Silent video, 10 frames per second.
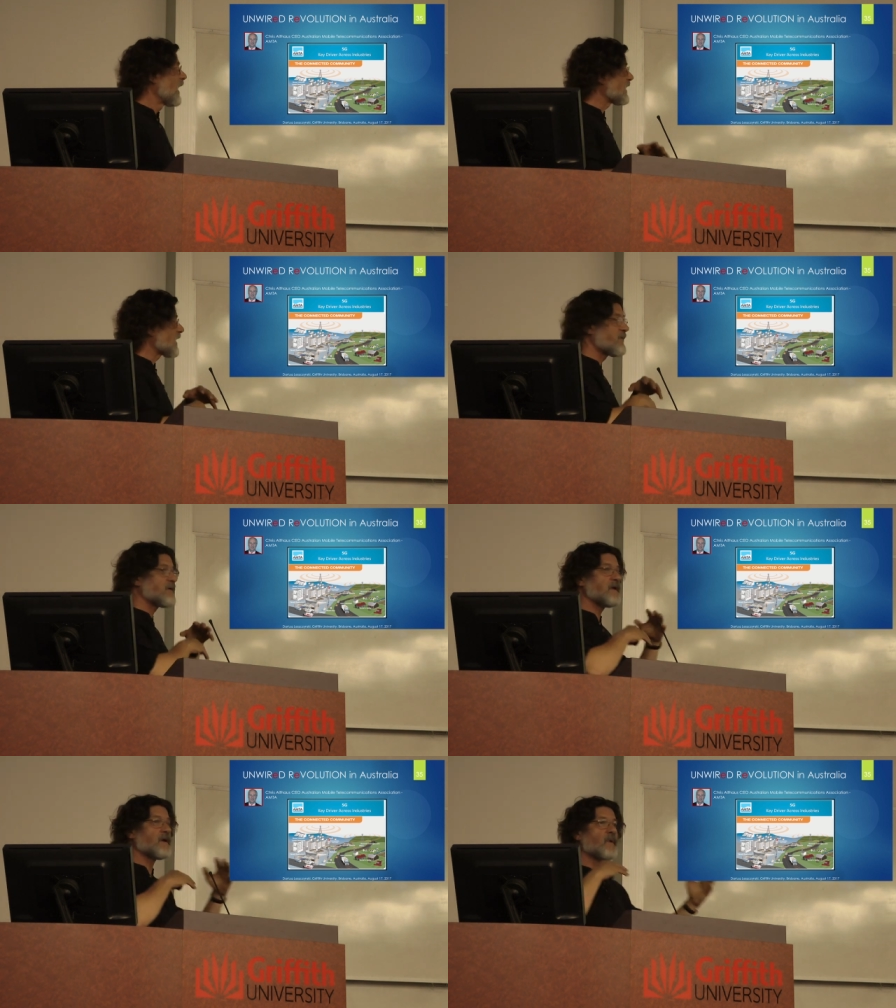And
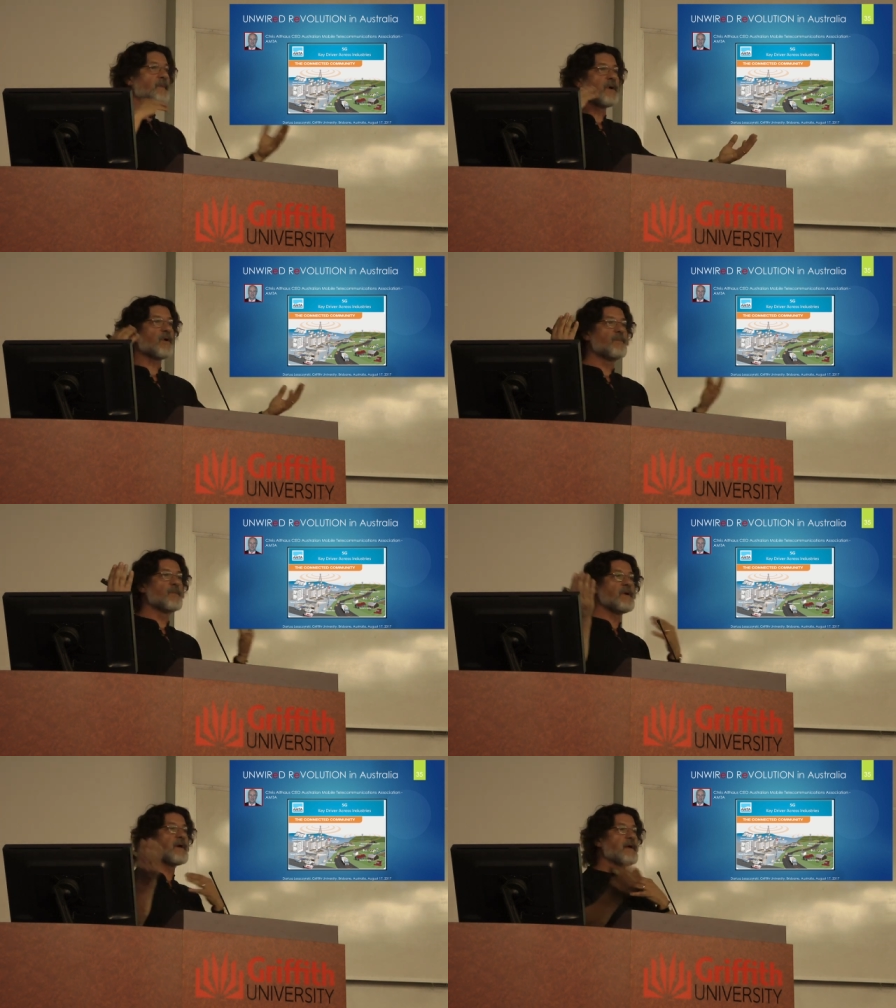everything will be
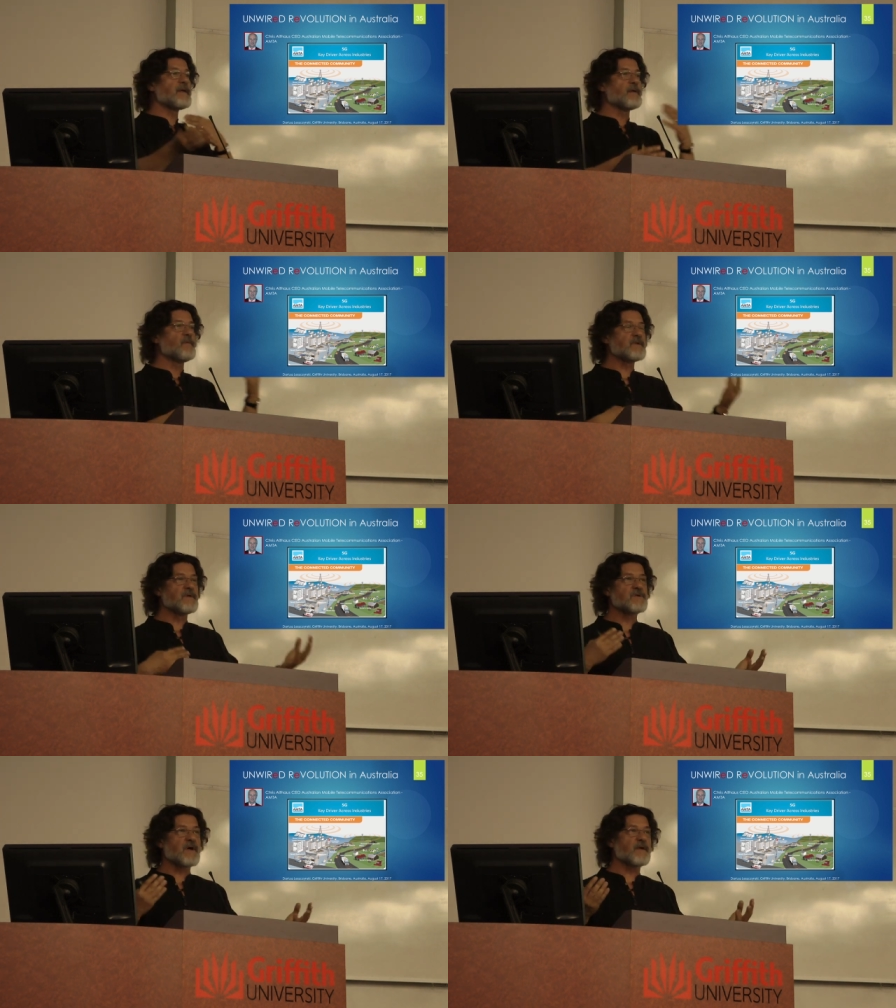communicating with
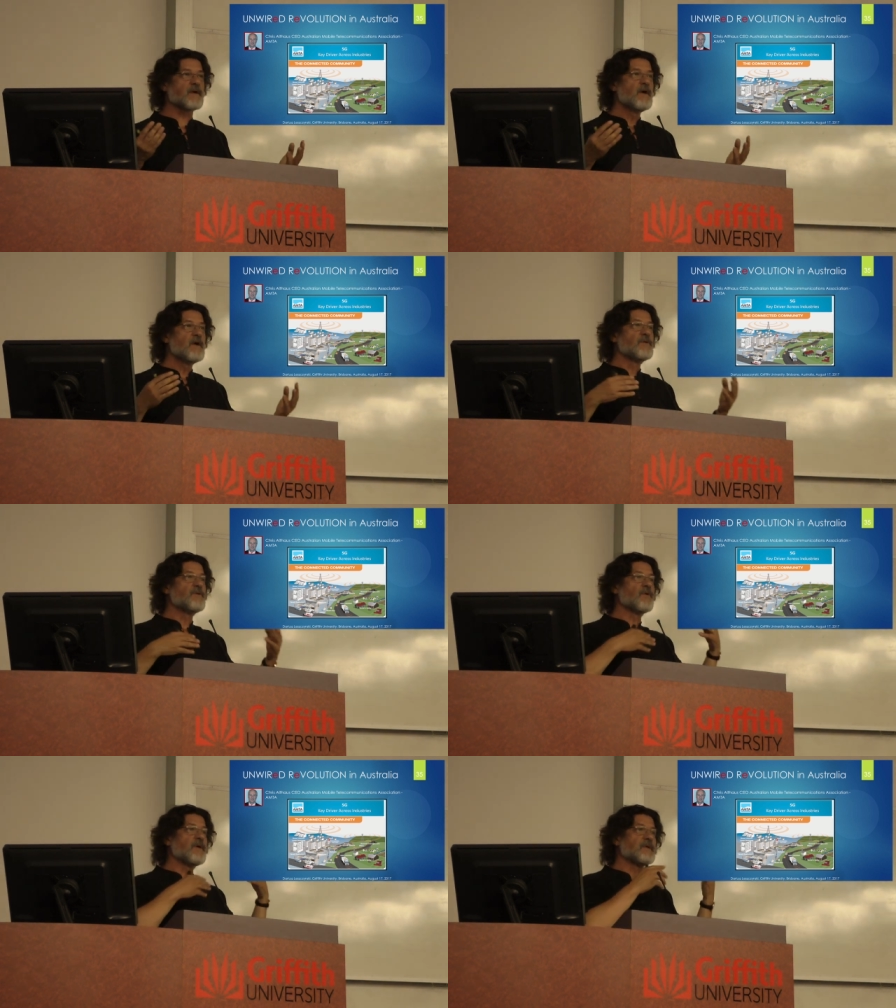each other
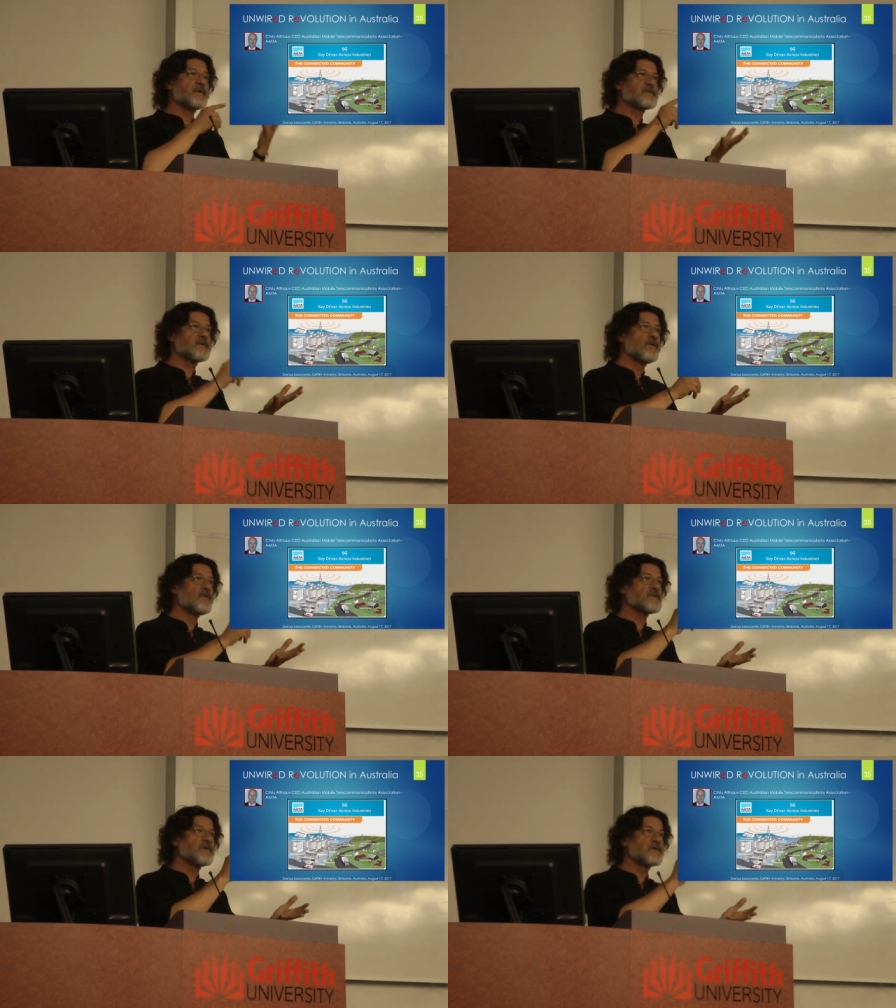during this,
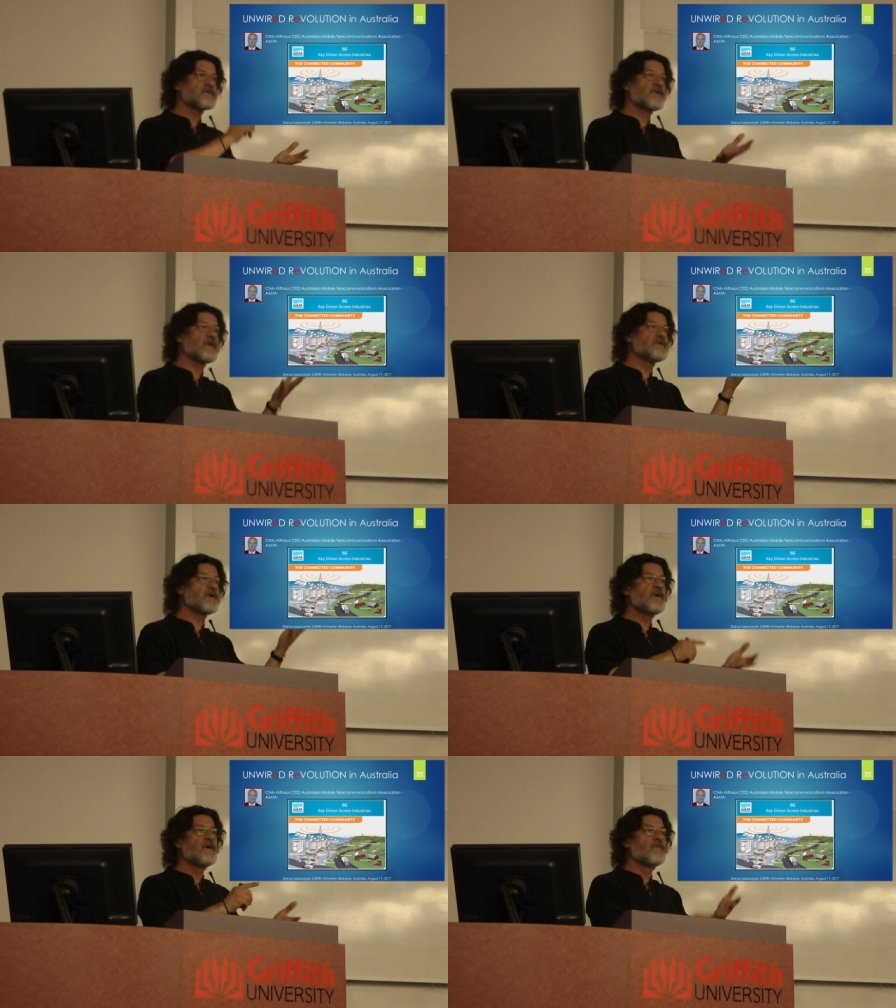using this
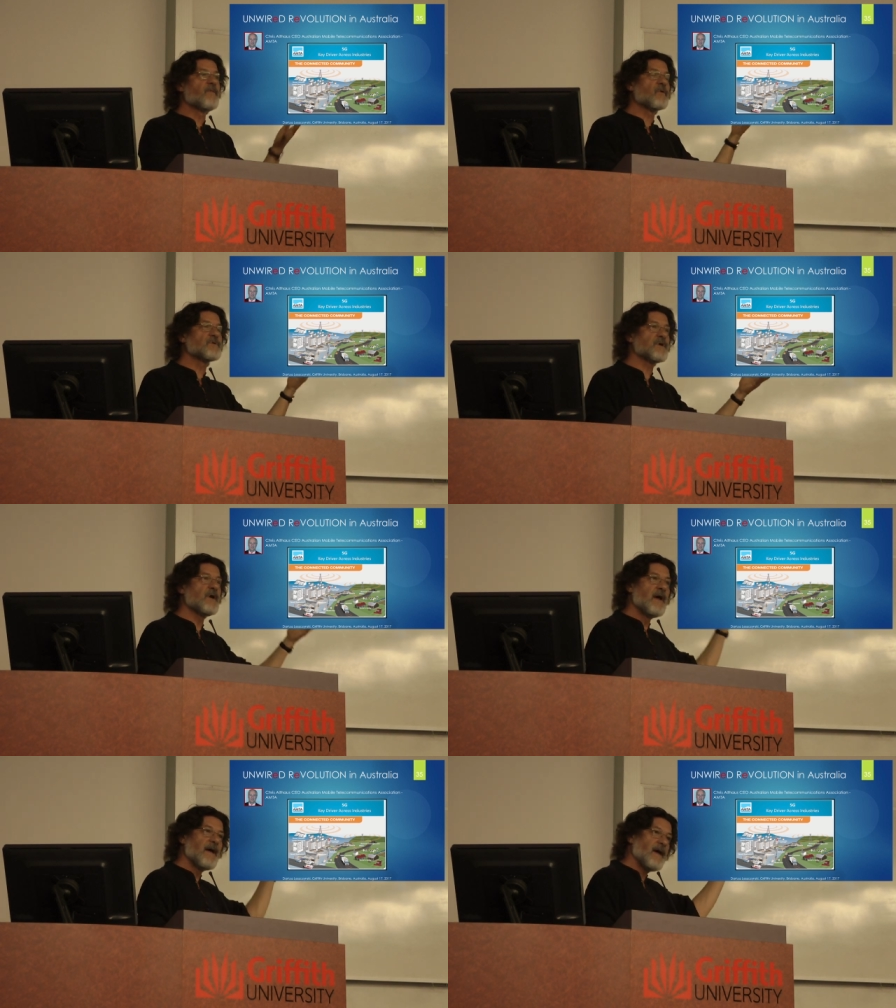3G,
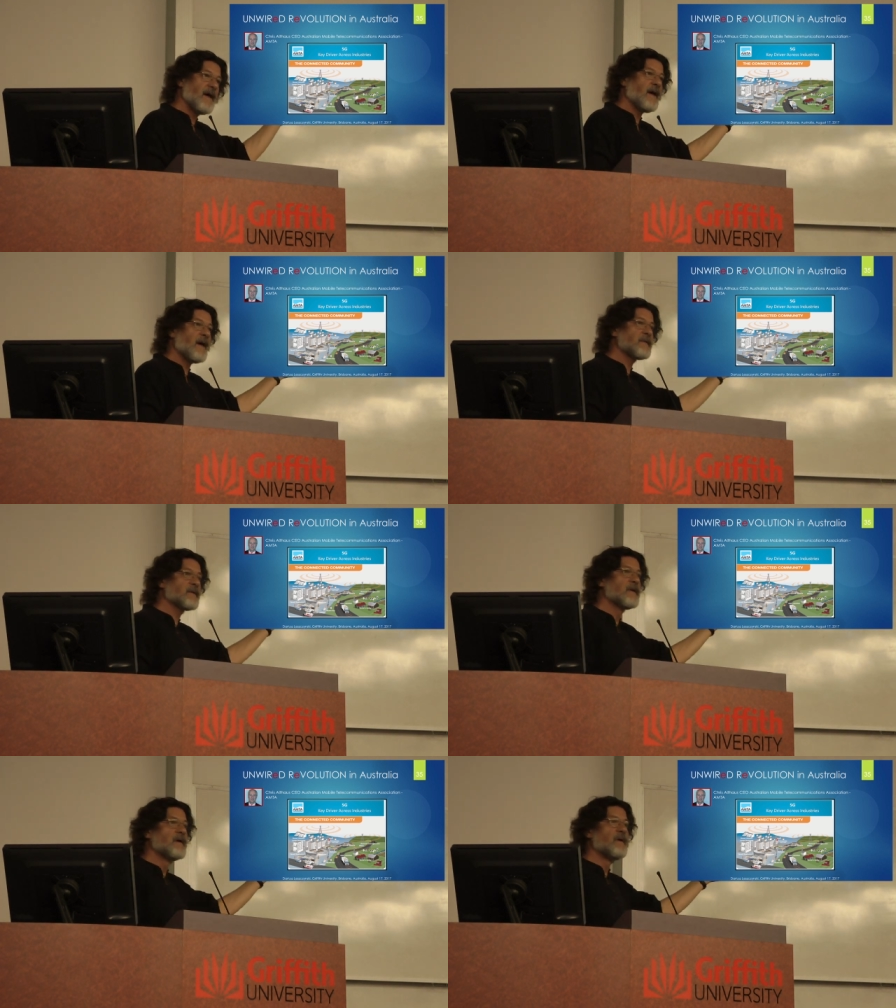4G,
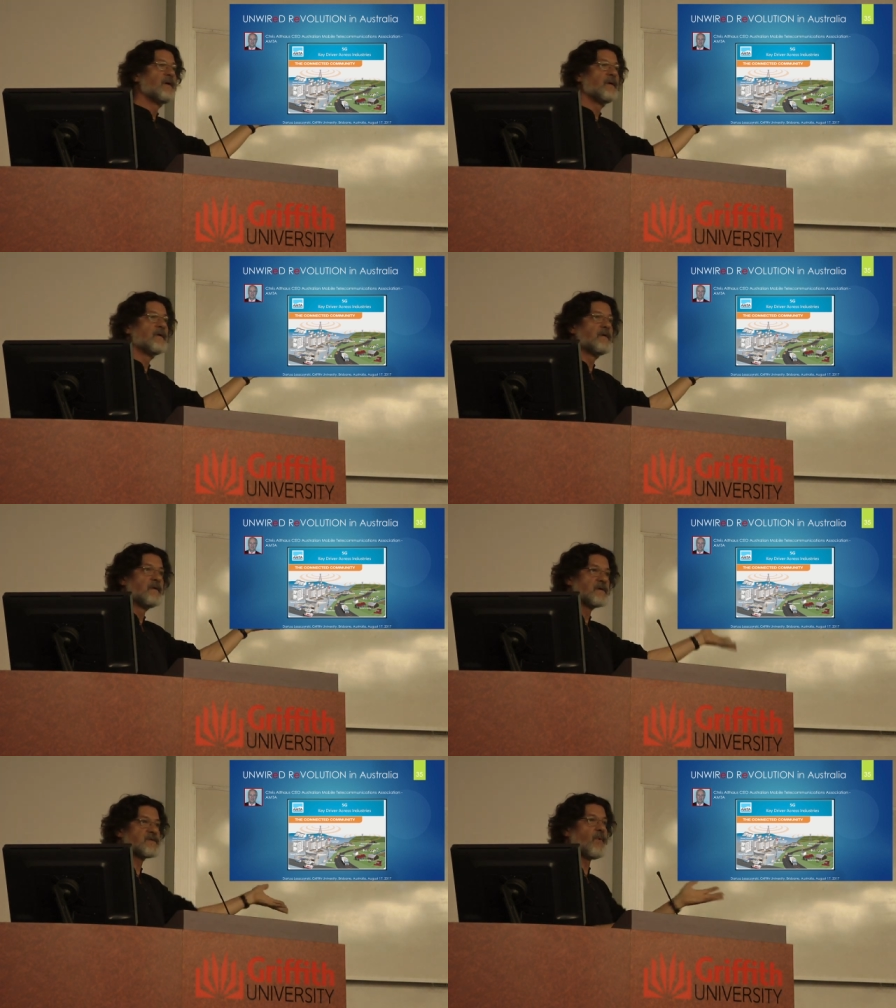and
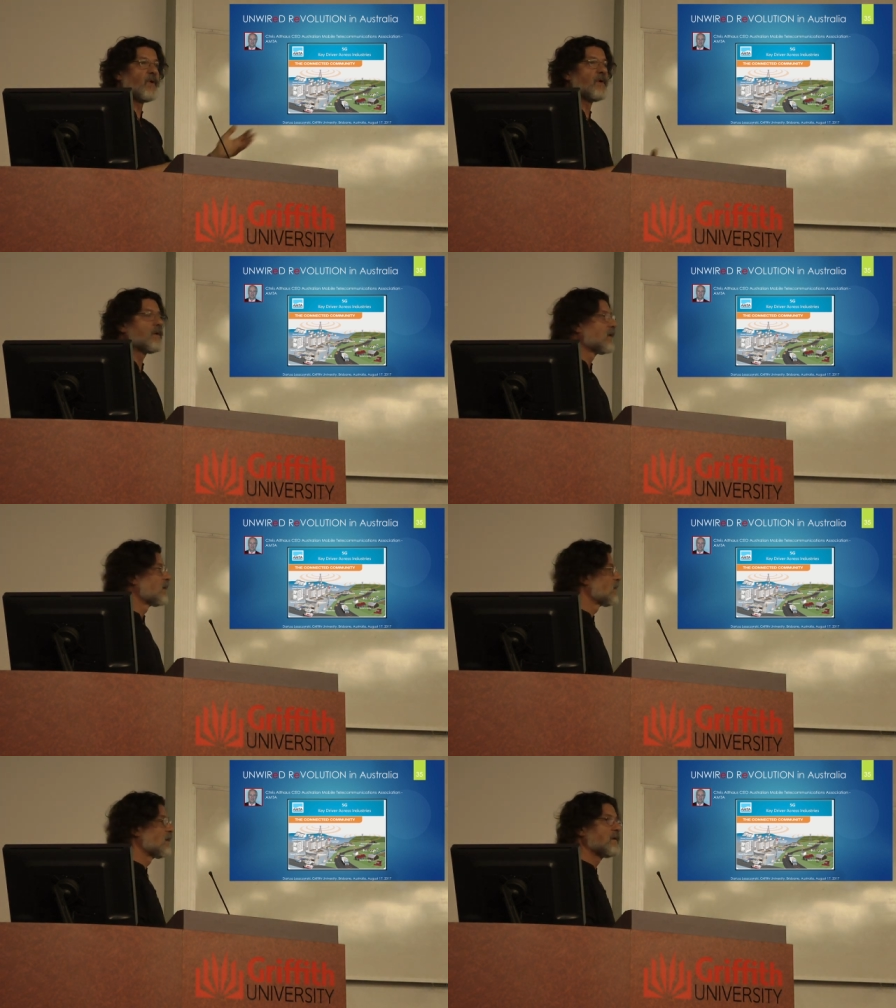small
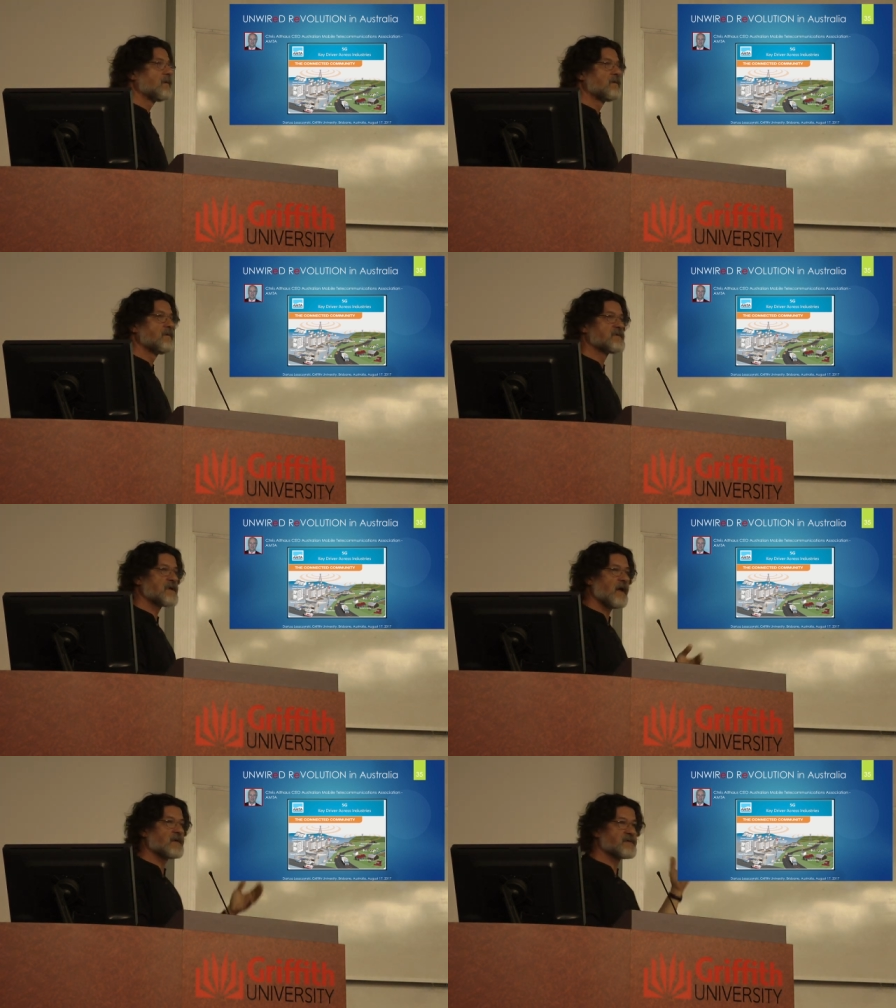
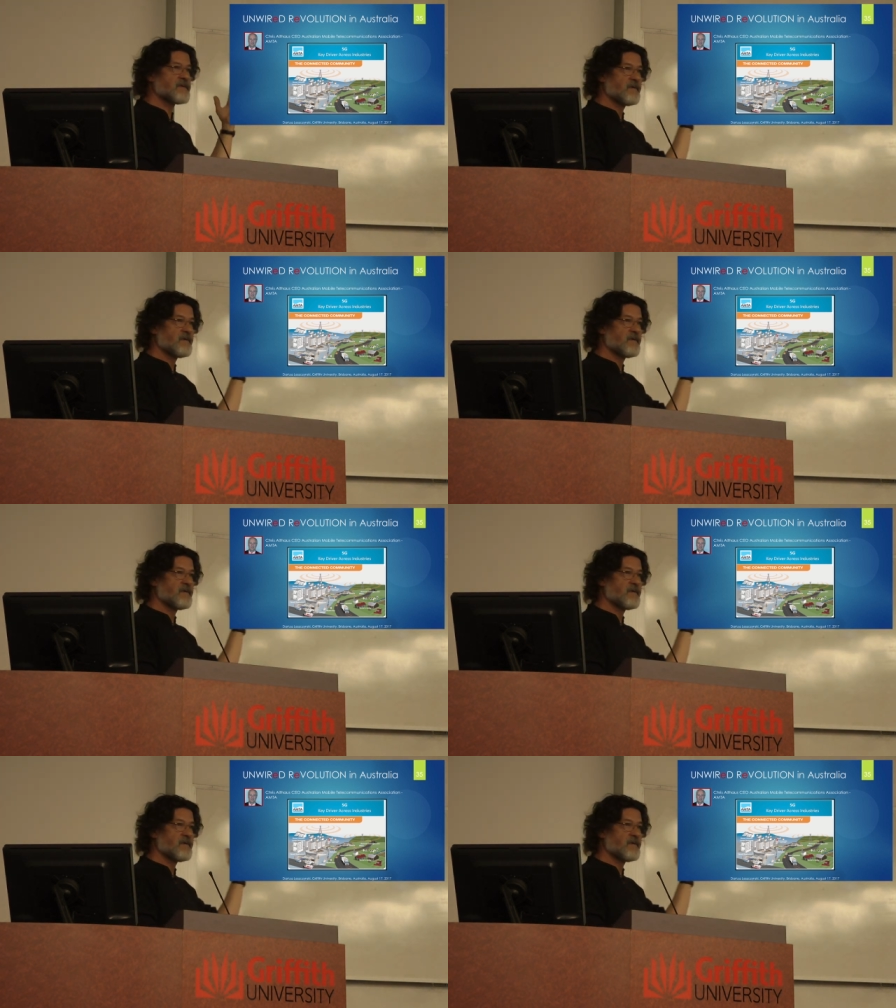cells